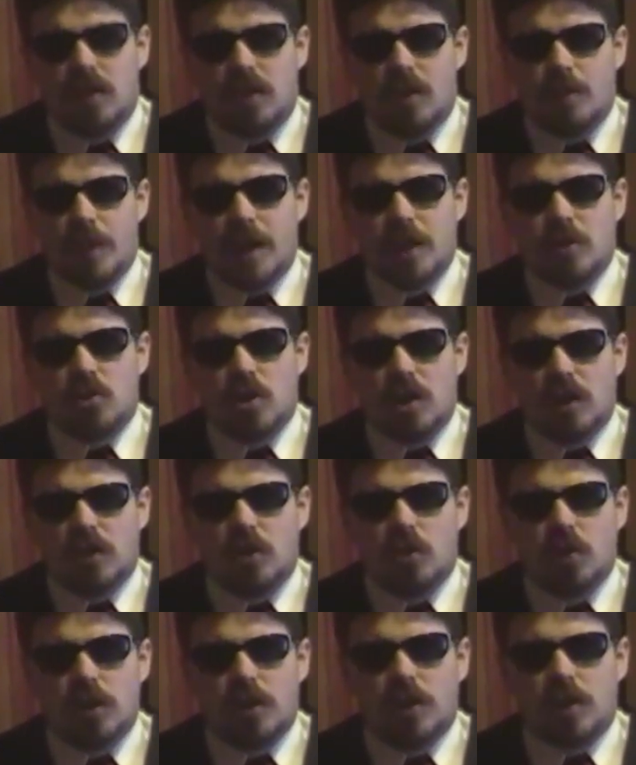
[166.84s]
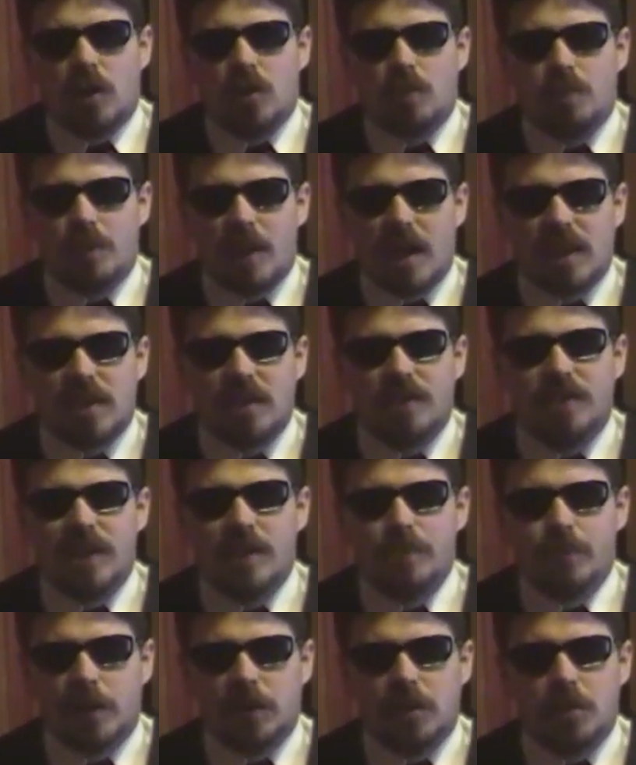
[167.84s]
The Matrix got its own
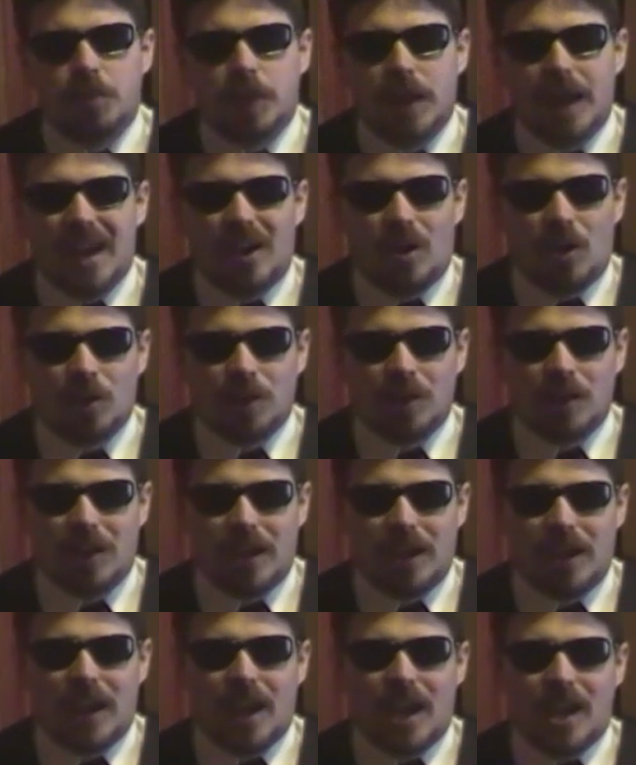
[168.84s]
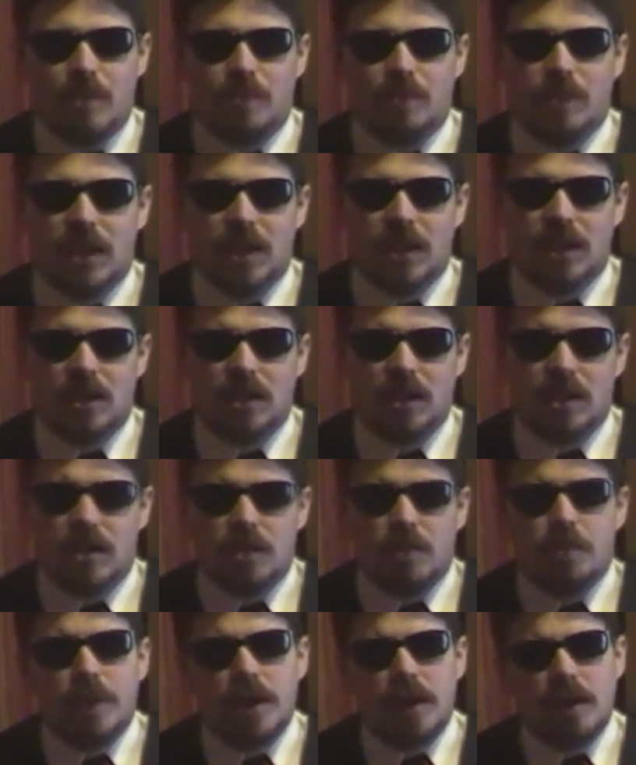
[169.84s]
massively multiplayer online game,
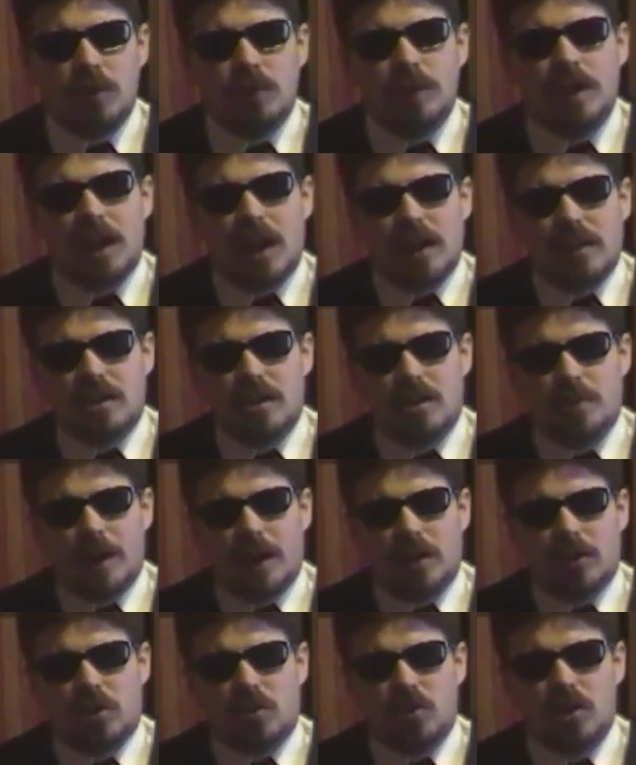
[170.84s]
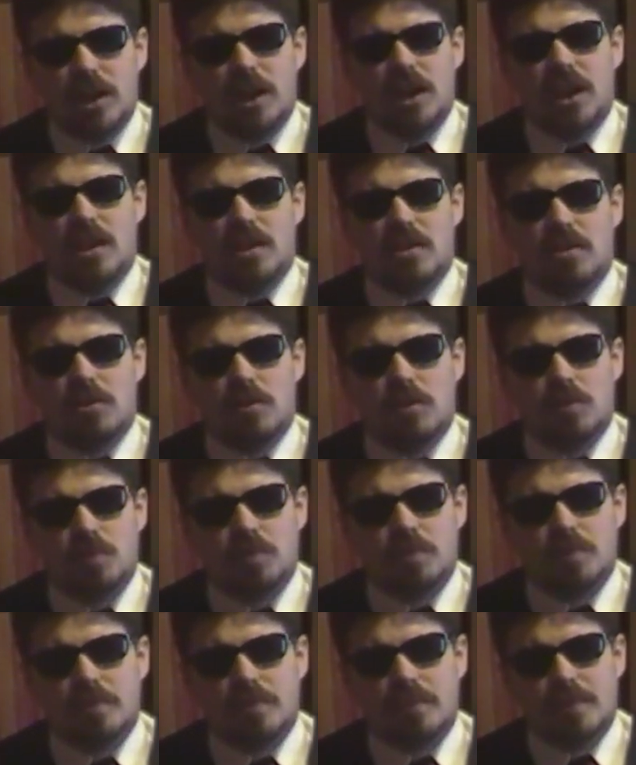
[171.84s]
but it only lasted about 3 years,
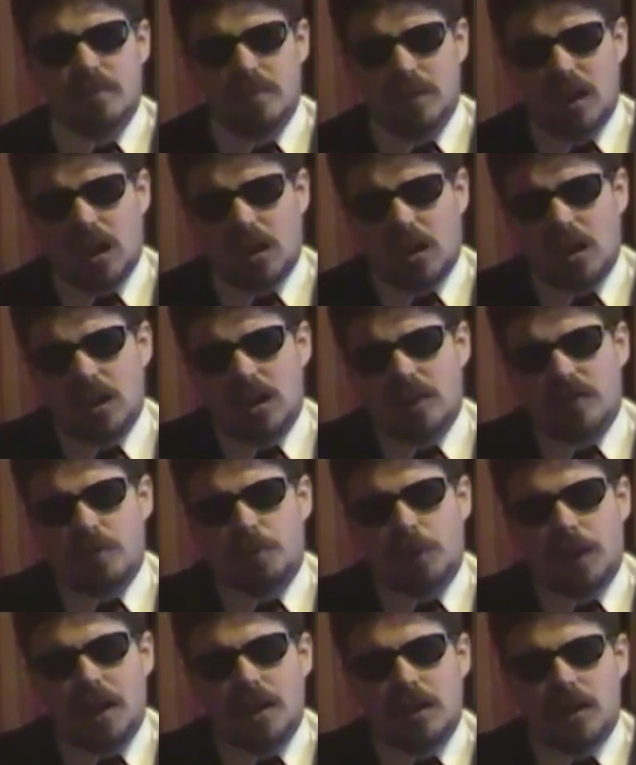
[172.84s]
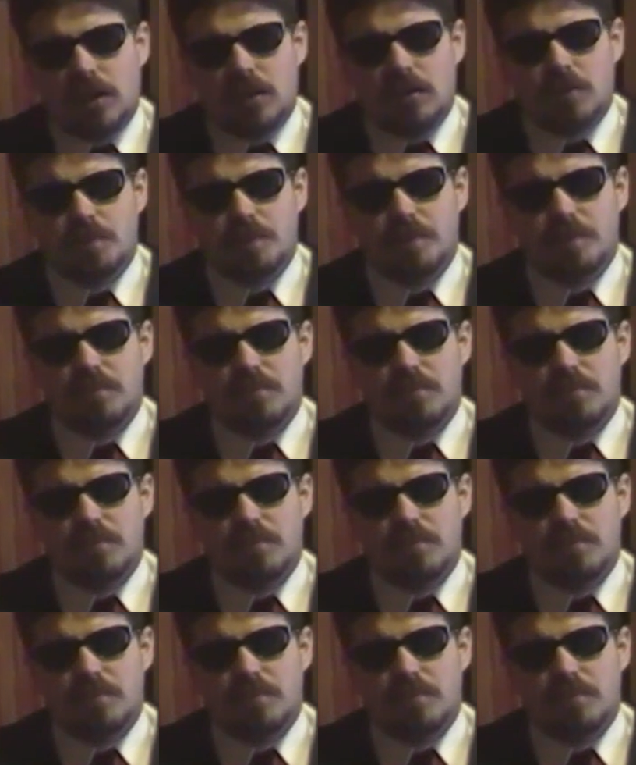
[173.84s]
and I never played it.